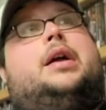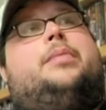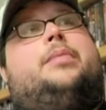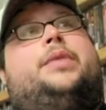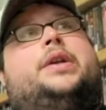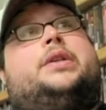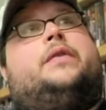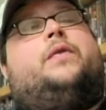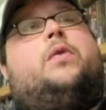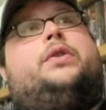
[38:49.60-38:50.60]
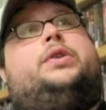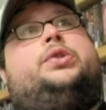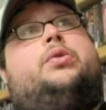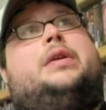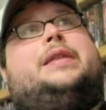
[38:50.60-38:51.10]
there's a 4th
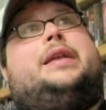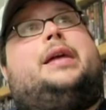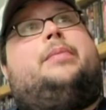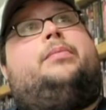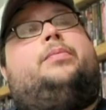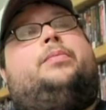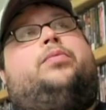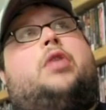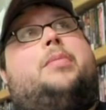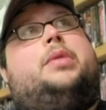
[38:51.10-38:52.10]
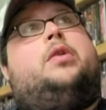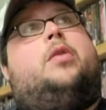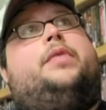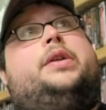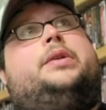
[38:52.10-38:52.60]
short that I'm
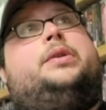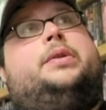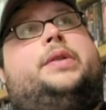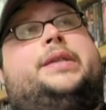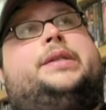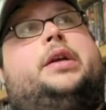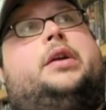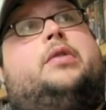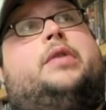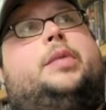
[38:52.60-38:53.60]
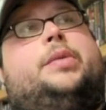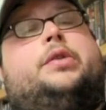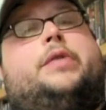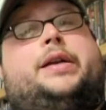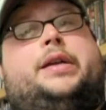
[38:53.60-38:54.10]
hopefully this year, going to be
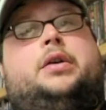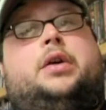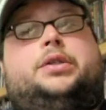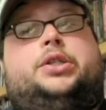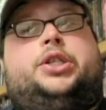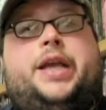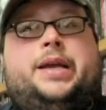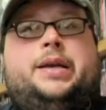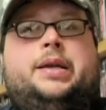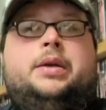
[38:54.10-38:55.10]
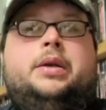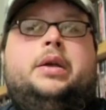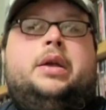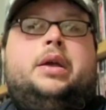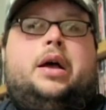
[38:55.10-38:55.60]
directing, called Chained,
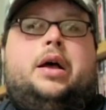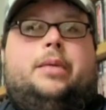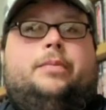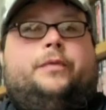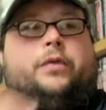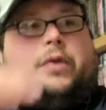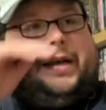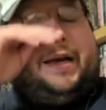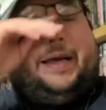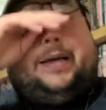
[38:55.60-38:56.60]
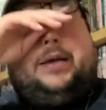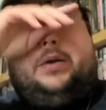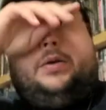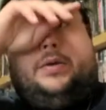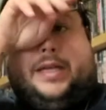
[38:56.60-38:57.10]
for a guy
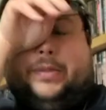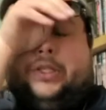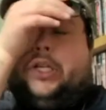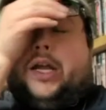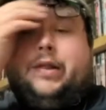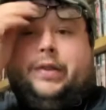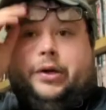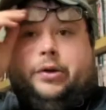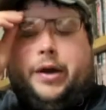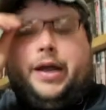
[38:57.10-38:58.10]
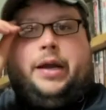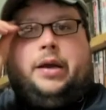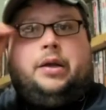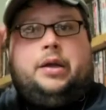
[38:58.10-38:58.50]
whose name is Jonathan Crane.